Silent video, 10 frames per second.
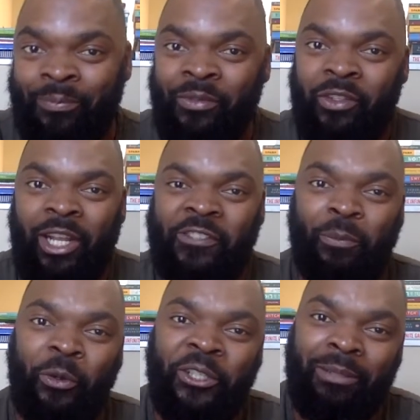So that's
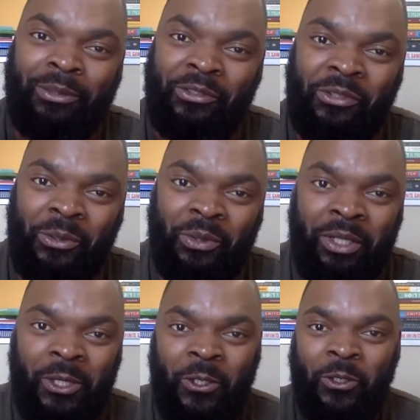point number two.
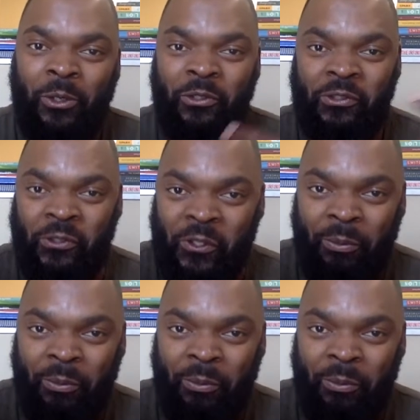Those two